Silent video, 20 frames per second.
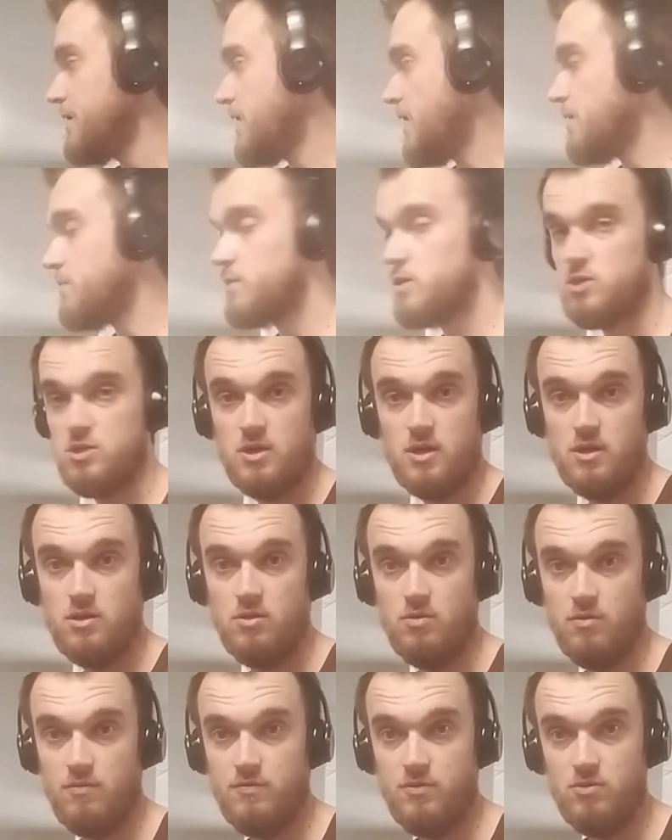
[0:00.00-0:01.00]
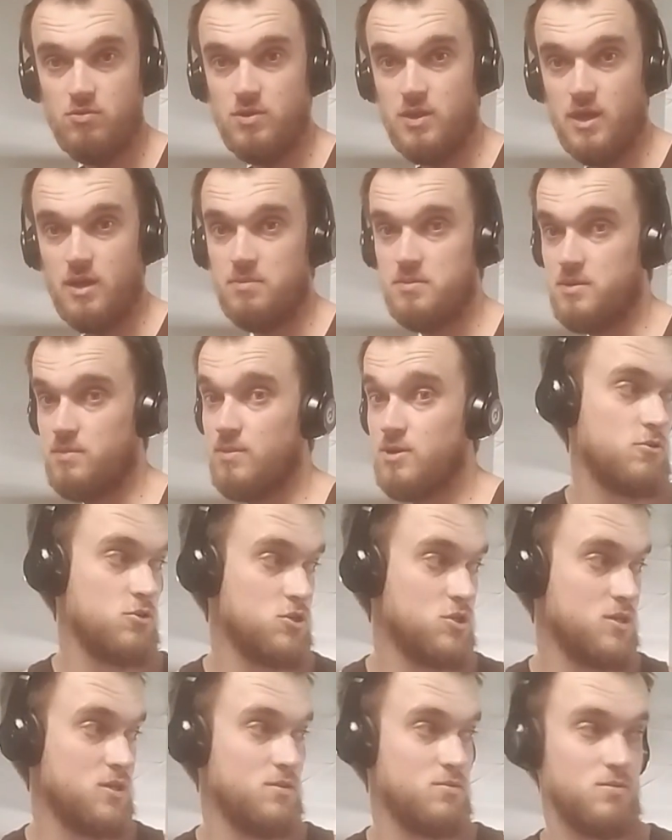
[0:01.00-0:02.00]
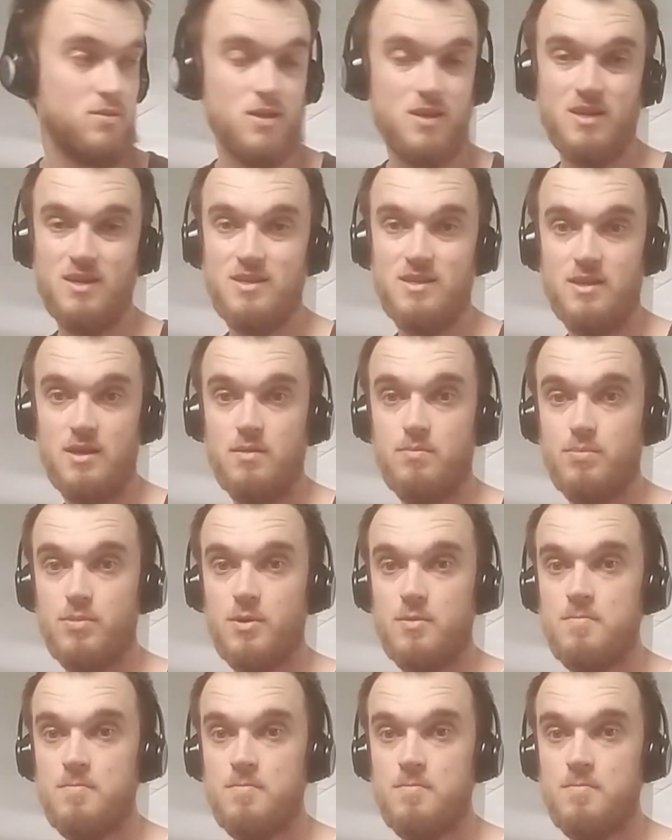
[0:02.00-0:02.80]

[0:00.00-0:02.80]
And I'm going to try and do a few dips. Unfortunately there's not a dip,